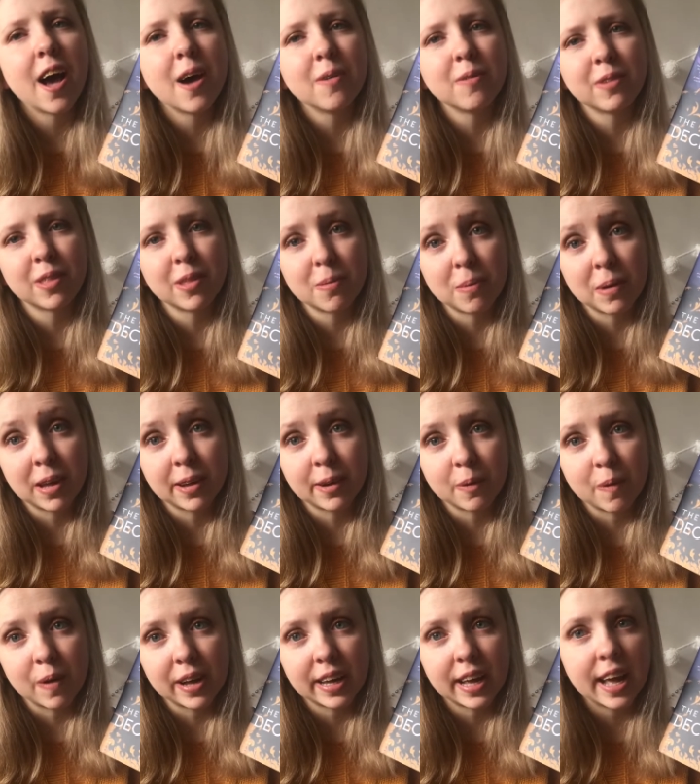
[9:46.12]
with it being a
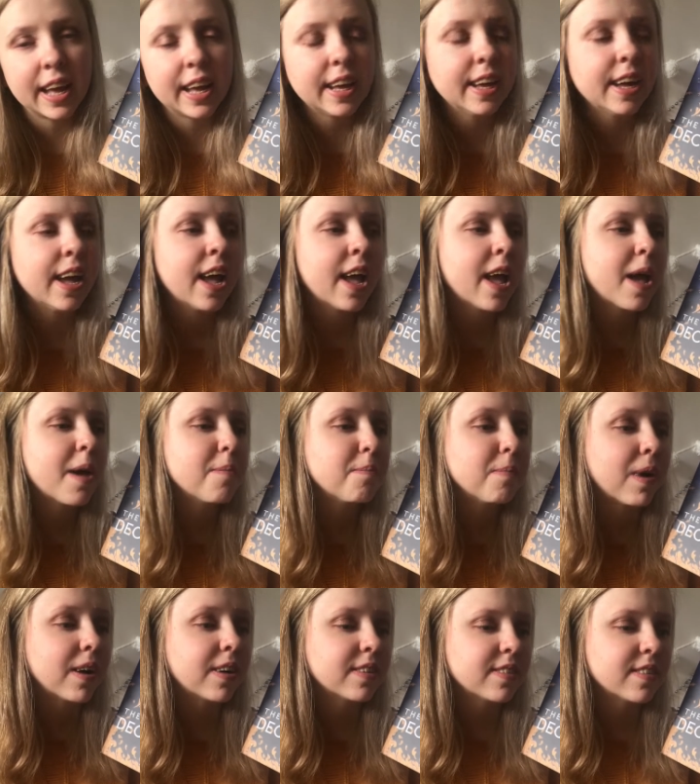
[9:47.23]
YA,
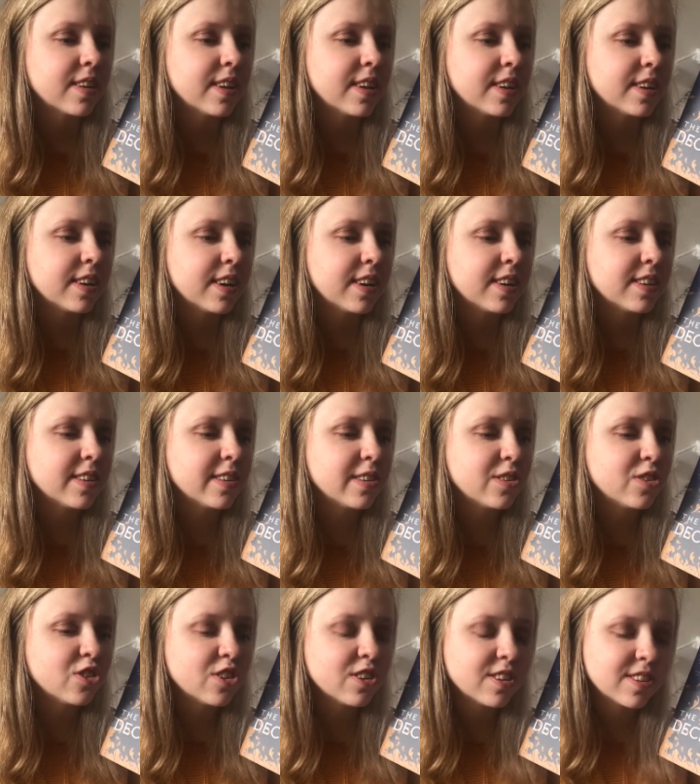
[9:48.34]
but it's
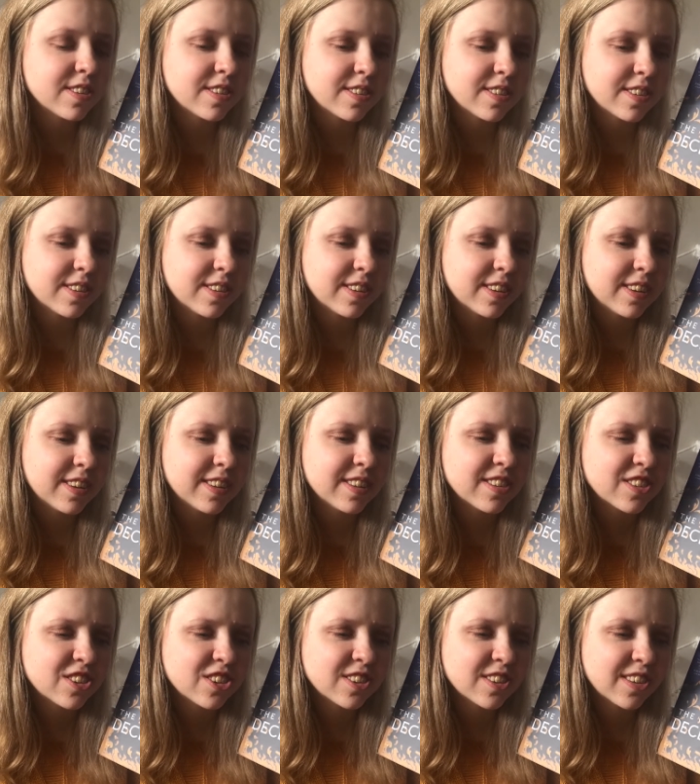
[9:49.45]
just
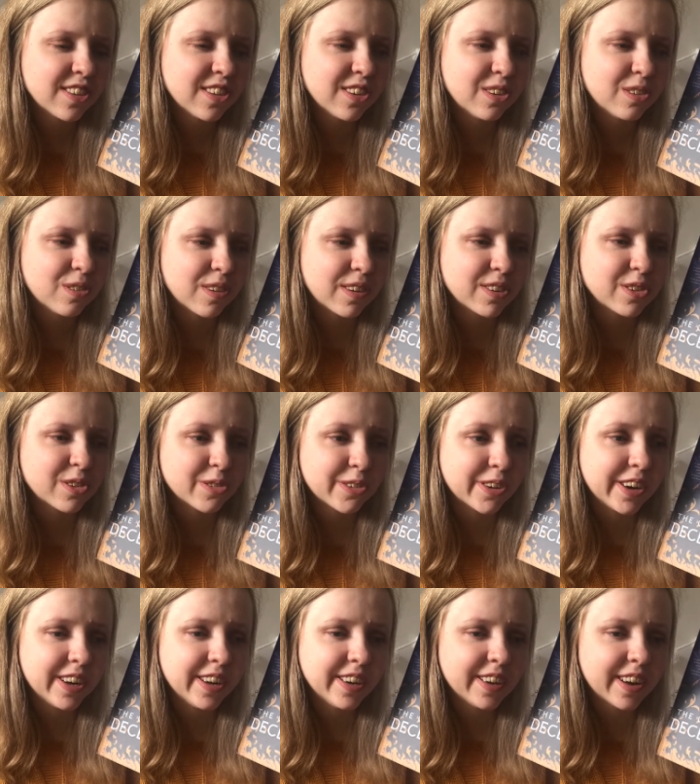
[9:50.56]
a lot of fun to
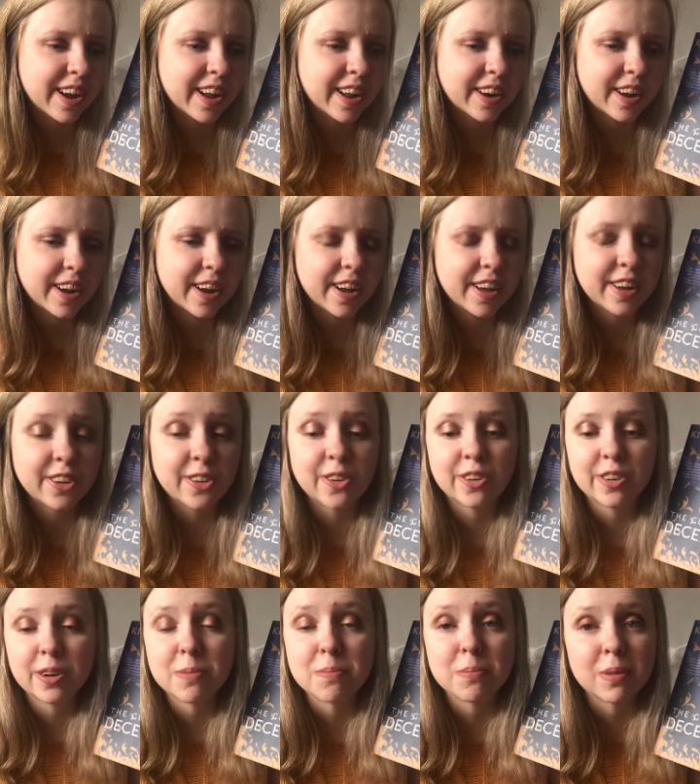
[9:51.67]
read, and I
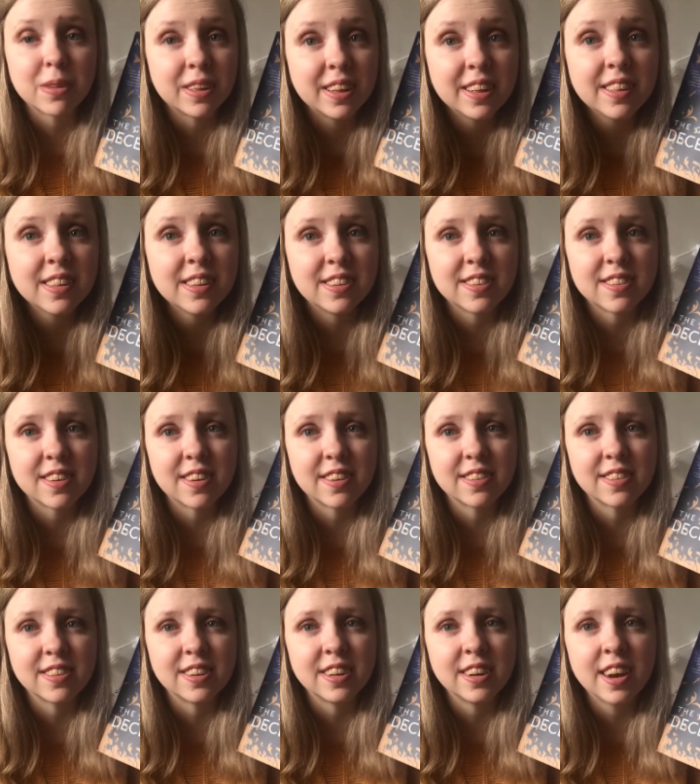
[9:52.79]
got completely
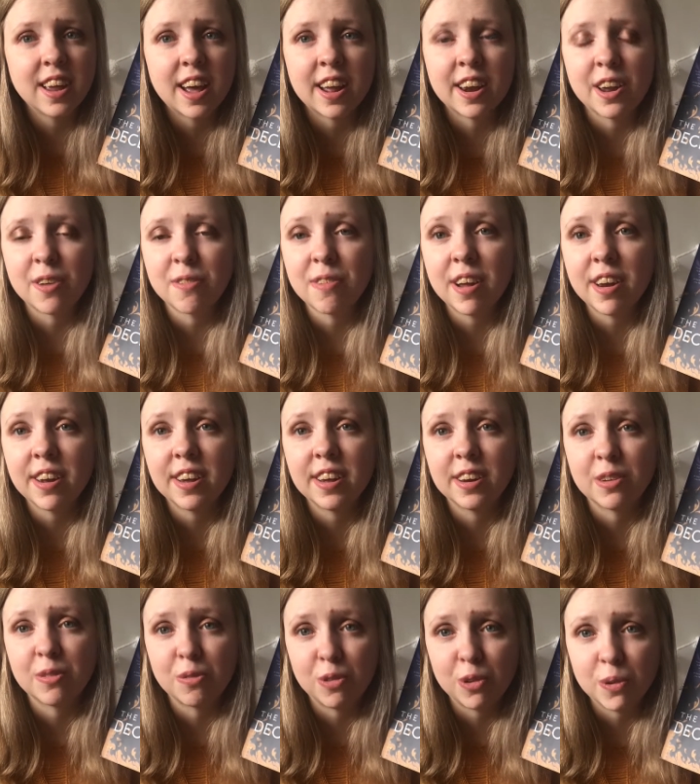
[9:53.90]
sucked in and I read it
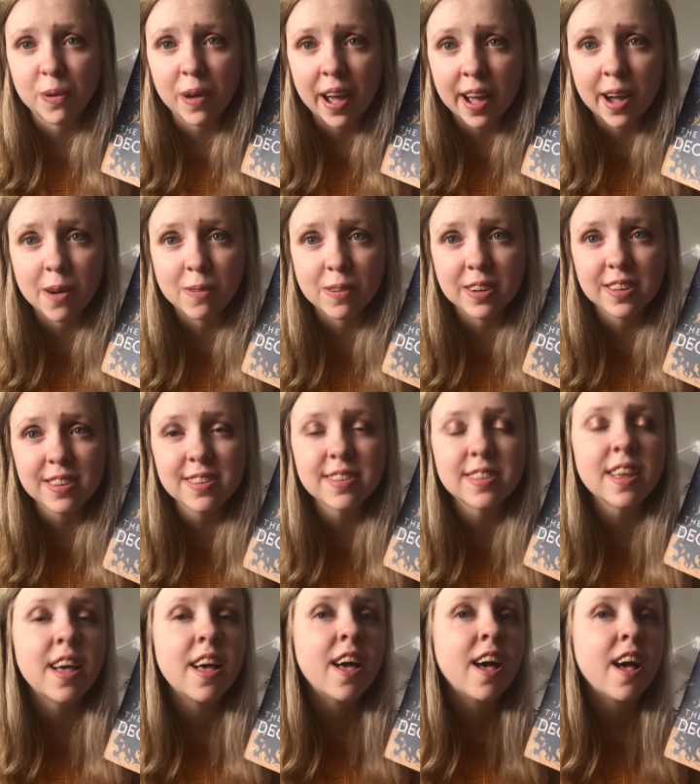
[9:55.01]
in a few hours.
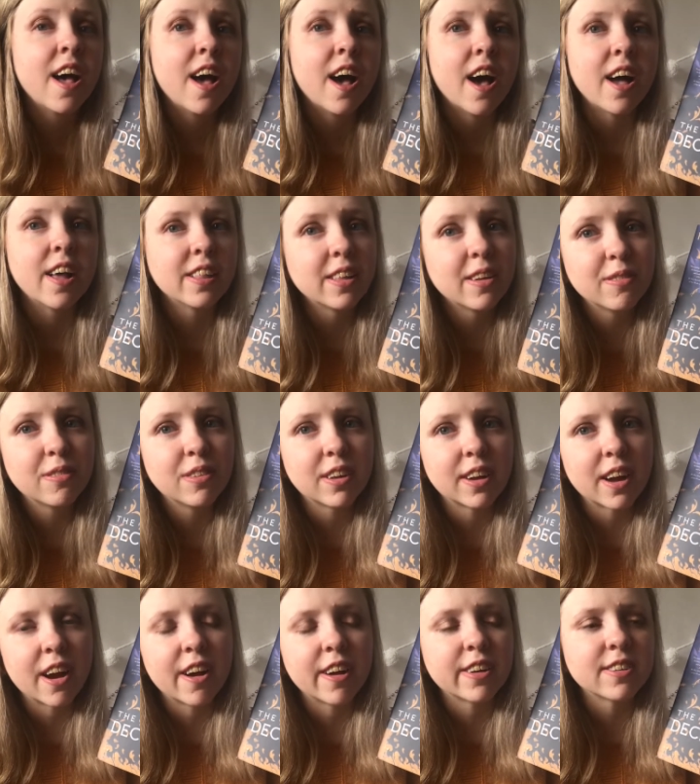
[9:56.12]
I love the
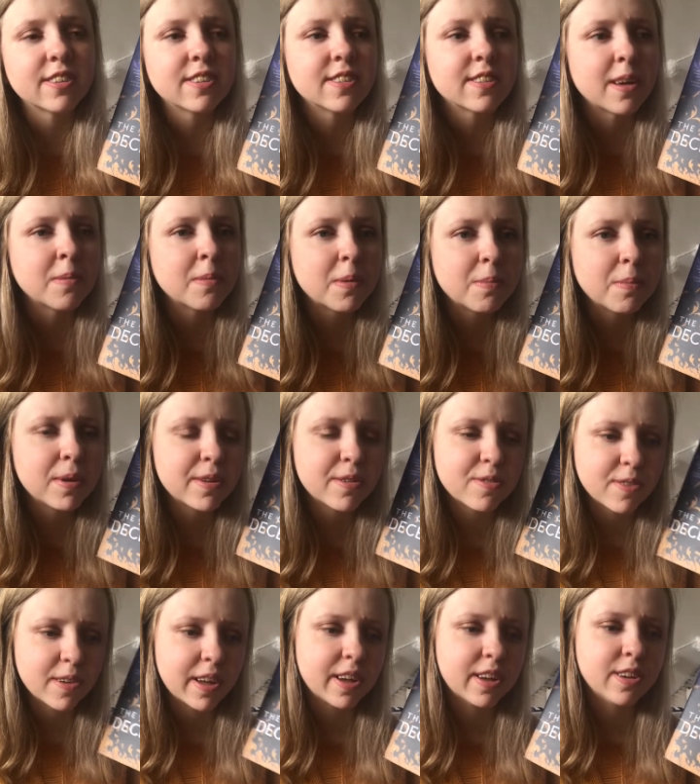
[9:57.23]
characters. I'm a big
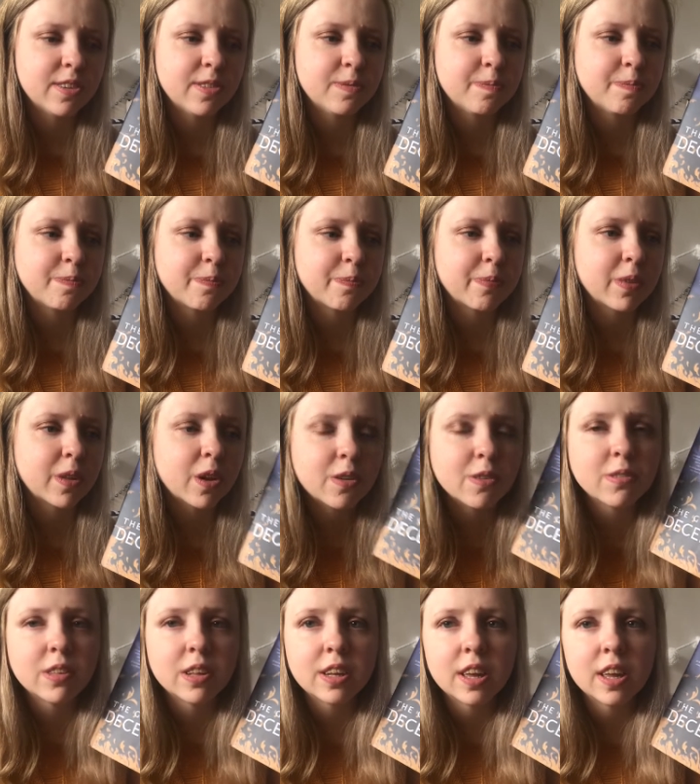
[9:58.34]
fan
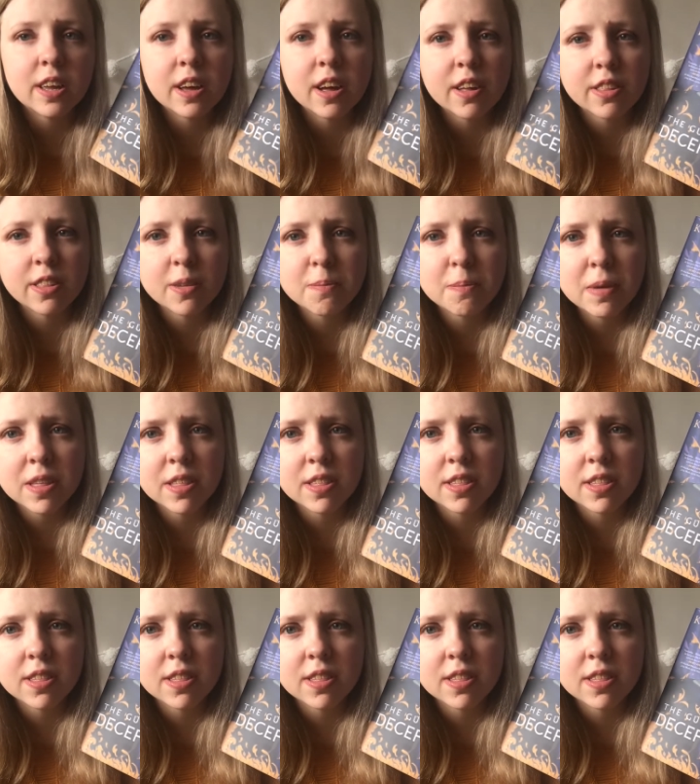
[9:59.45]
of the King Arthur myth.